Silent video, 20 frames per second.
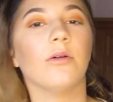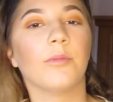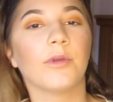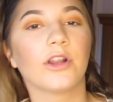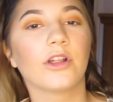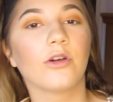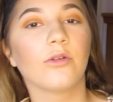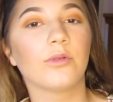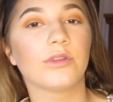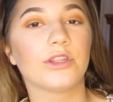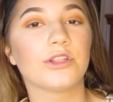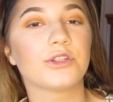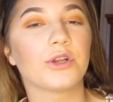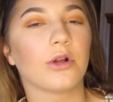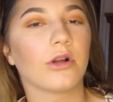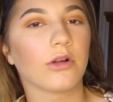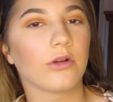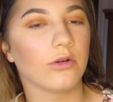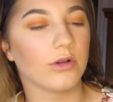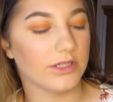I'm gonna go with the
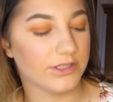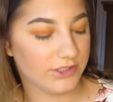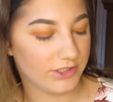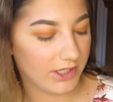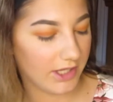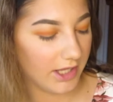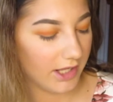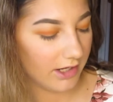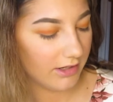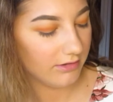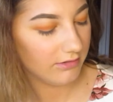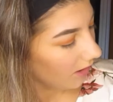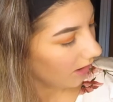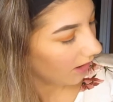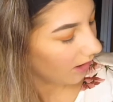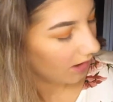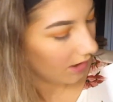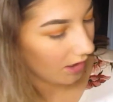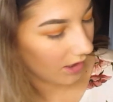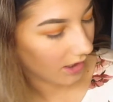turquoise shade.
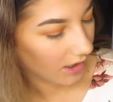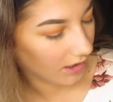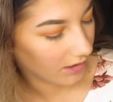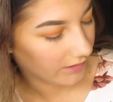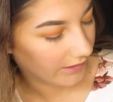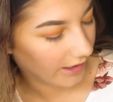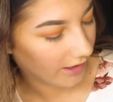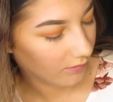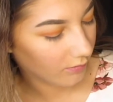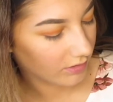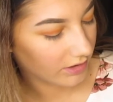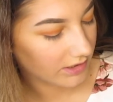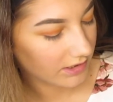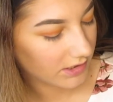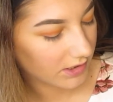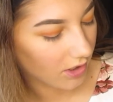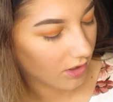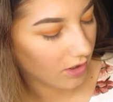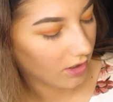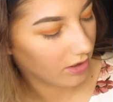And that one
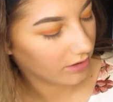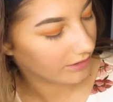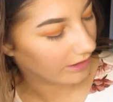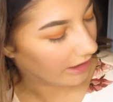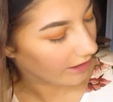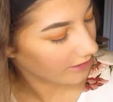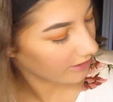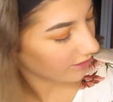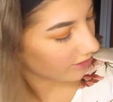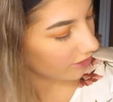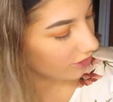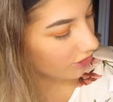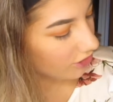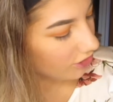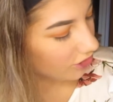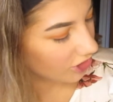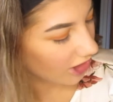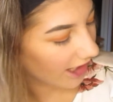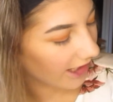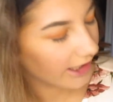is called
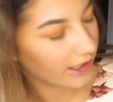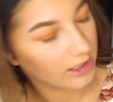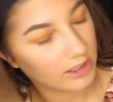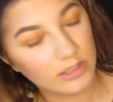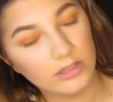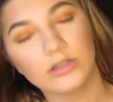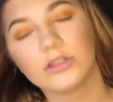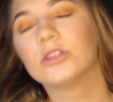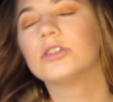Jada.